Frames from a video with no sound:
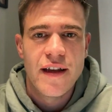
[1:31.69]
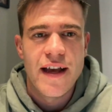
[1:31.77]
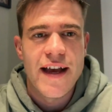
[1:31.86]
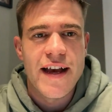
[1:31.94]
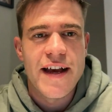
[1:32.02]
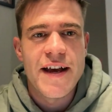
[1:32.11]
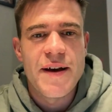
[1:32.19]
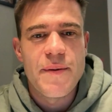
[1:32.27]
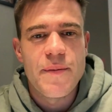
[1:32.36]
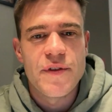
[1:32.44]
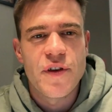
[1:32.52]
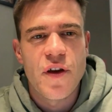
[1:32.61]

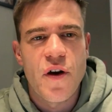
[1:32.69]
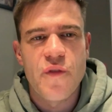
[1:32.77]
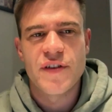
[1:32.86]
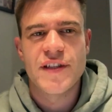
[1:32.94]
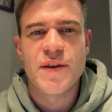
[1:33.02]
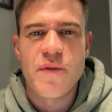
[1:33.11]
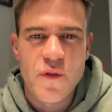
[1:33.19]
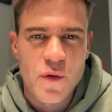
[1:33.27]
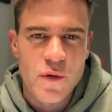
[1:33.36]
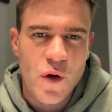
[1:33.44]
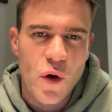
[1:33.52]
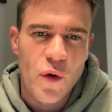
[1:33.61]
So obviously we've
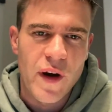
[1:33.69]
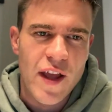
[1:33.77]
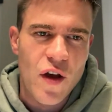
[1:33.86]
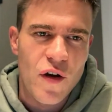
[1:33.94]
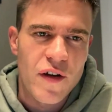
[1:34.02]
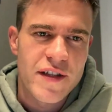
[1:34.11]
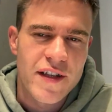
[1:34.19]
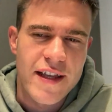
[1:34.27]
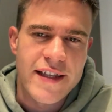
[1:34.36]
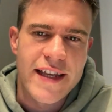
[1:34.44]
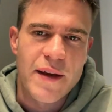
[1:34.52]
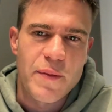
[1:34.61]
already got
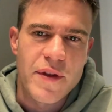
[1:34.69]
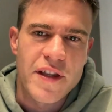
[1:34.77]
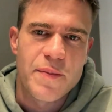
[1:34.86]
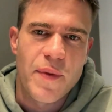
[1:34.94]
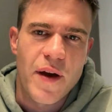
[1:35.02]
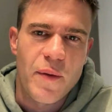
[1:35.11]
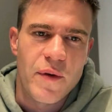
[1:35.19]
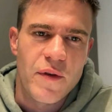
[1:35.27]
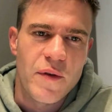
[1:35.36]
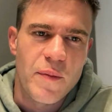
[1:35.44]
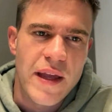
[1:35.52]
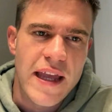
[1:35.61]
certain segments, but
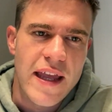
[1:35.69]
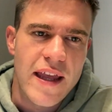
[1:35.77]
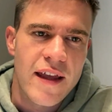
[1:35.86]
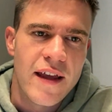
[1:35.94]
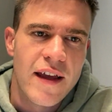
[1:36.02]
we'll be